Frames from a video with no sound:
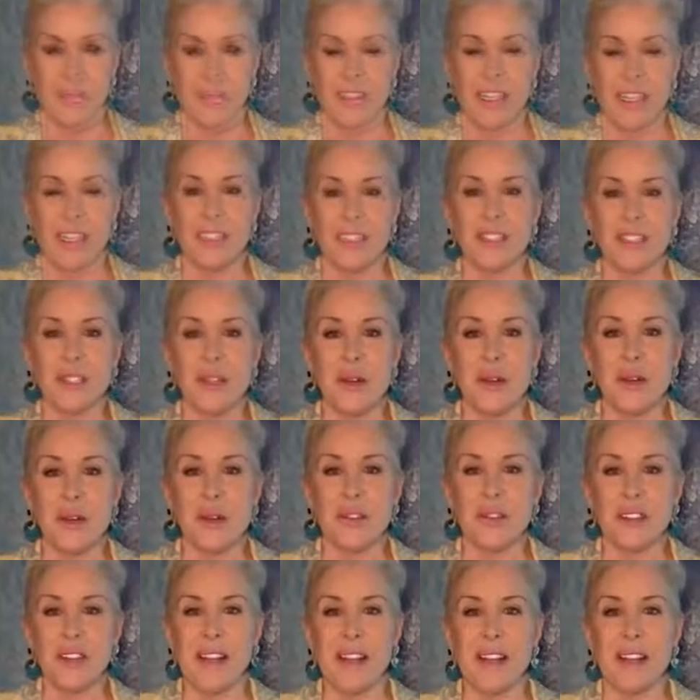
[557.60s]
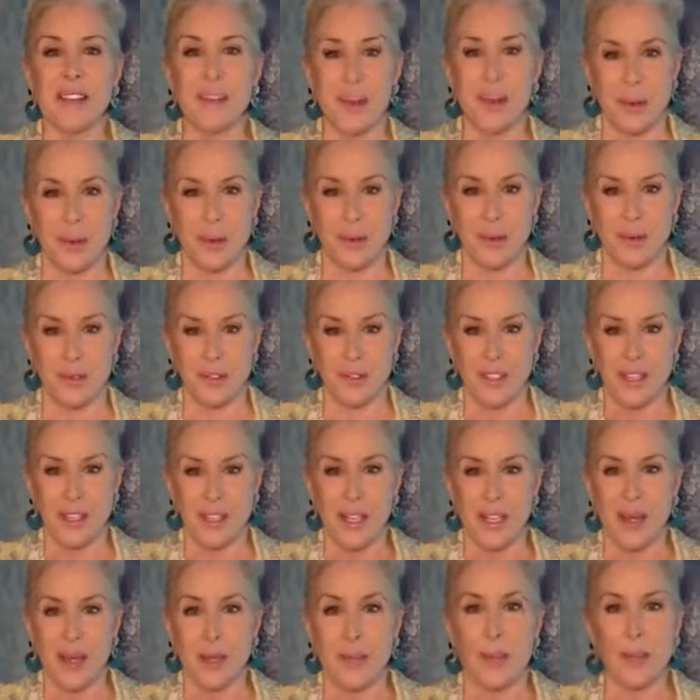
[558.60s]
As the old saying goes,
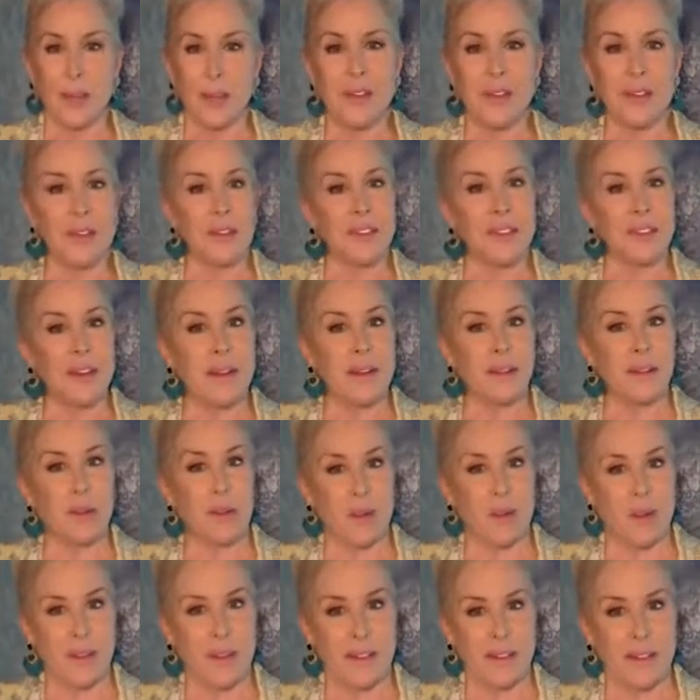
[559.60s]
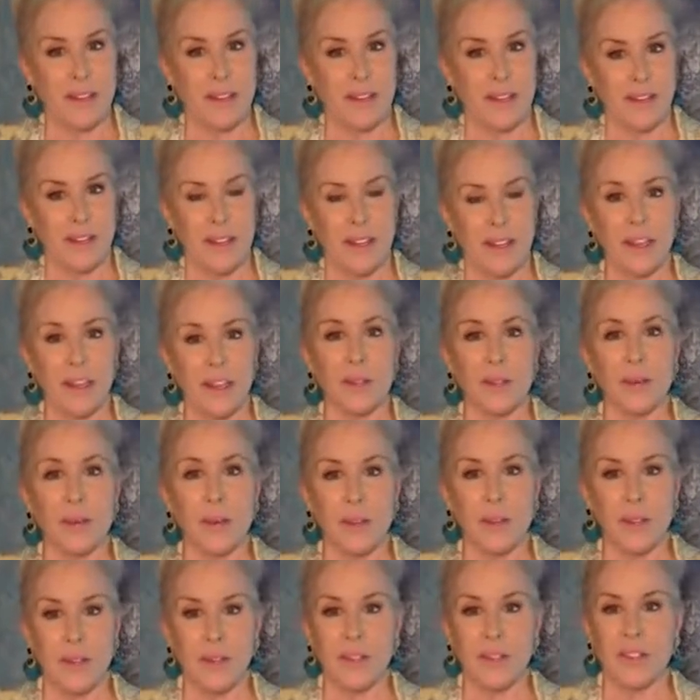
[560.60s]
winners never quit and
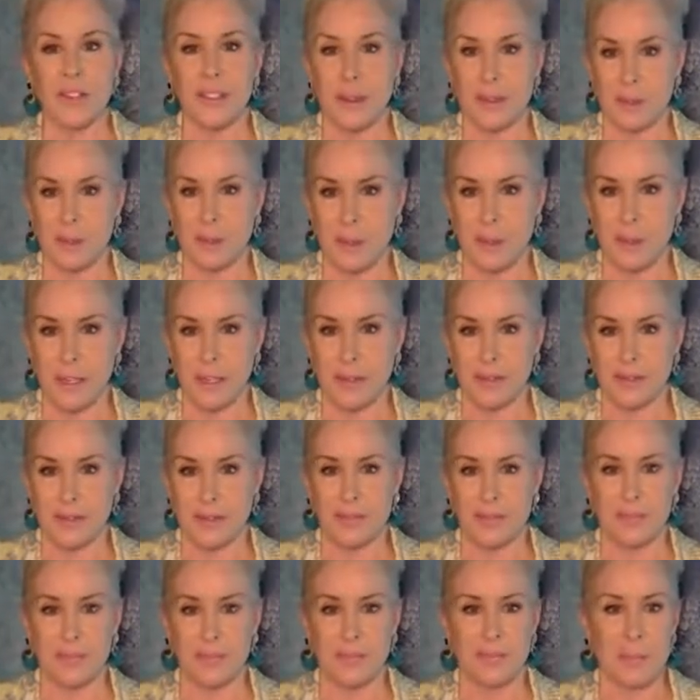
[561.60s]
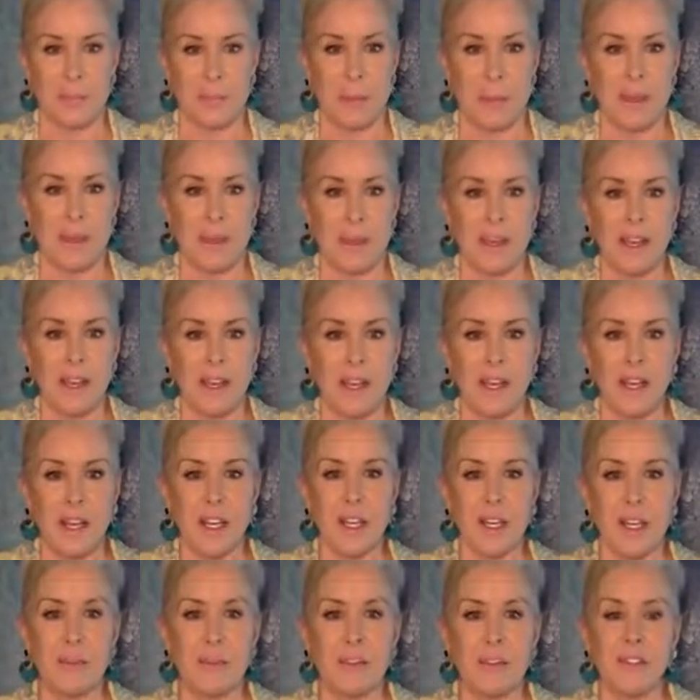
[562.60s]
quitters never win.
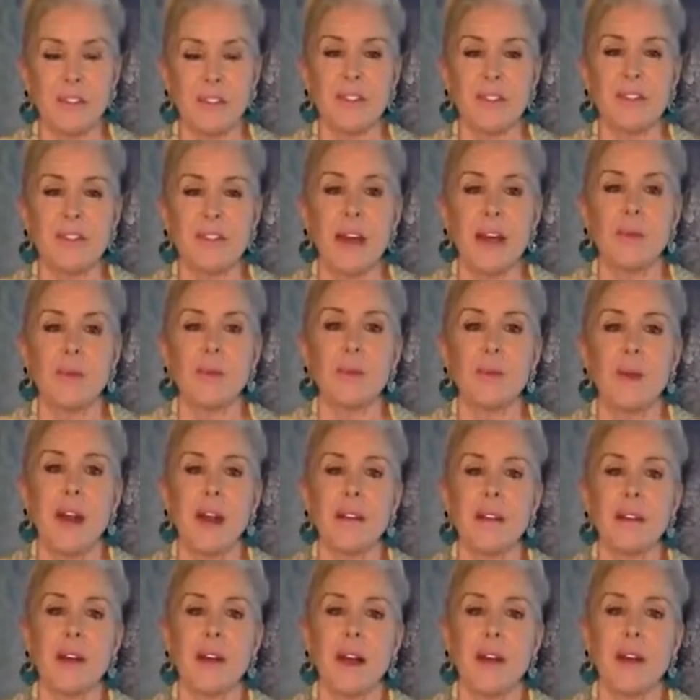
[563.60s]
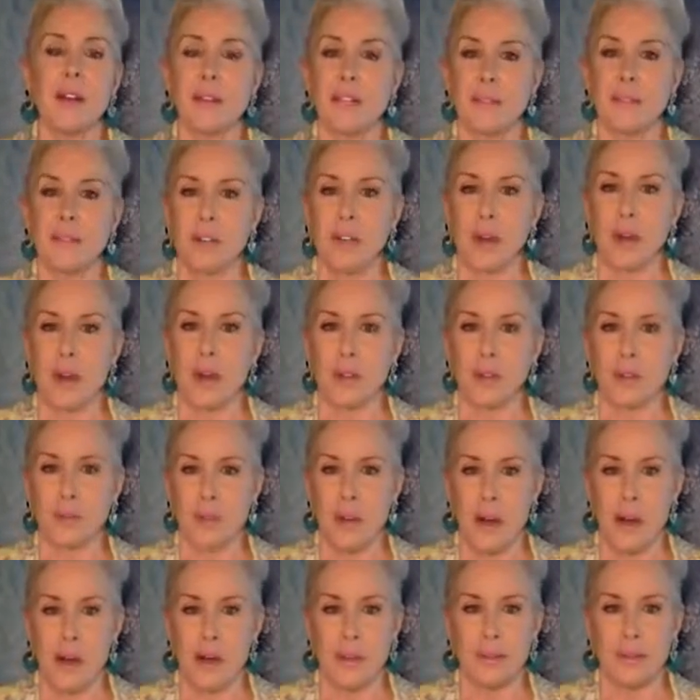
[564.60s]
You must decide right now to give it all you've
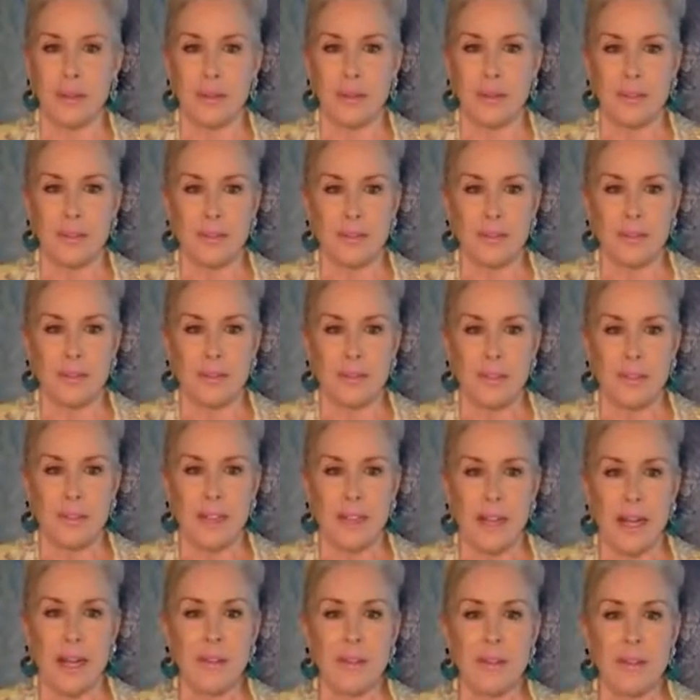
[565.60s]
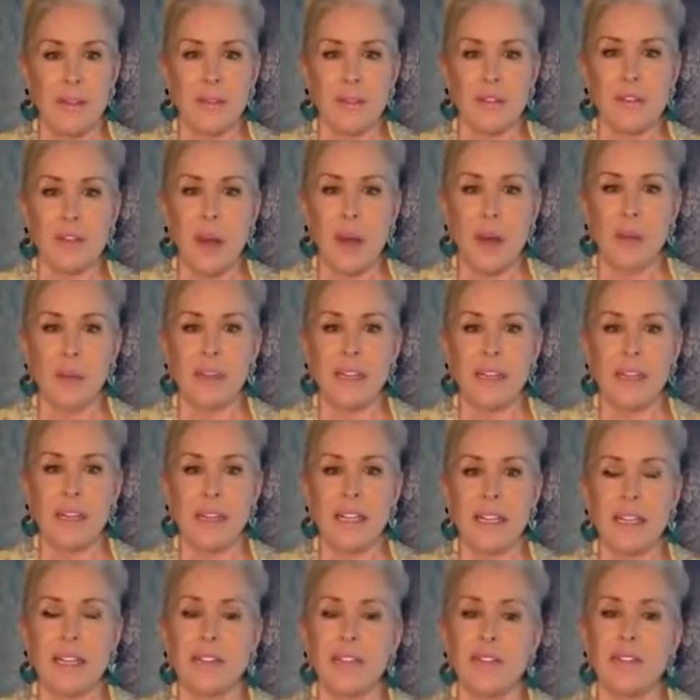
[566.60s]
got and then don't let
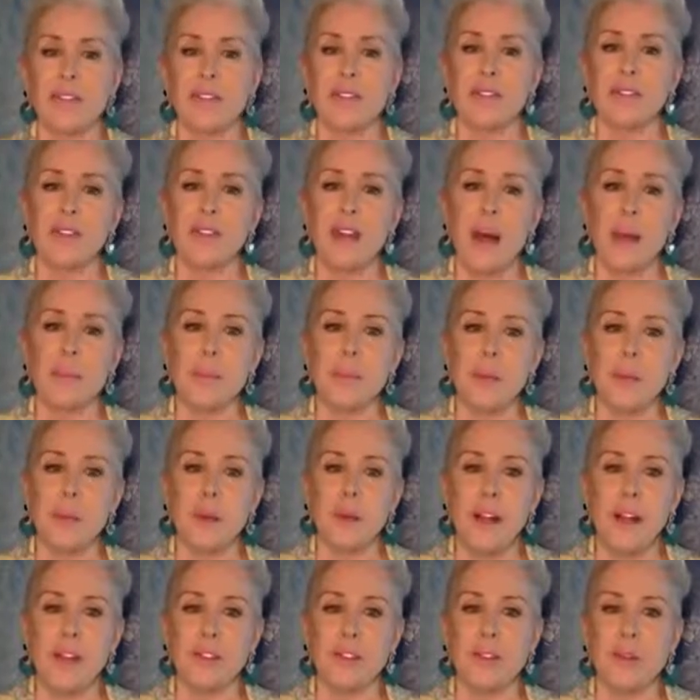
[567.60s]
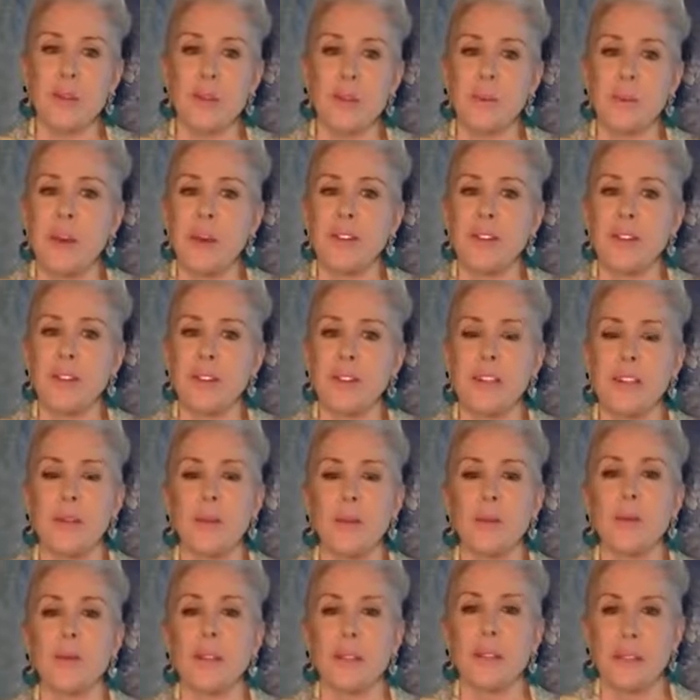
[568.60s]
anything stop you as you press
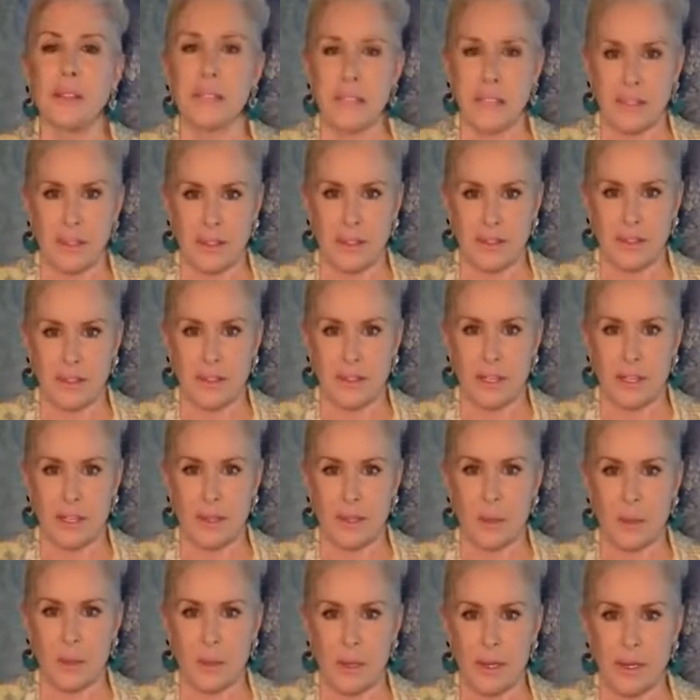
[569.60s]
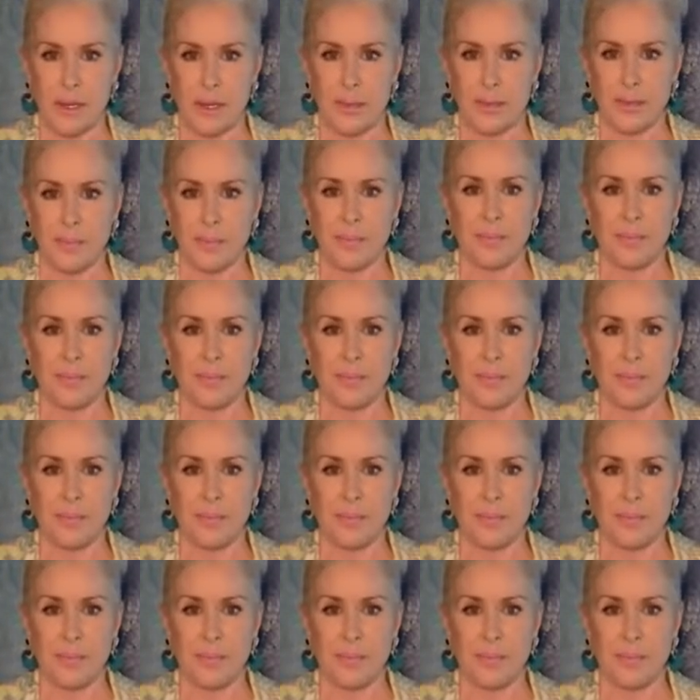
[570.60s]
in relentlessly to win.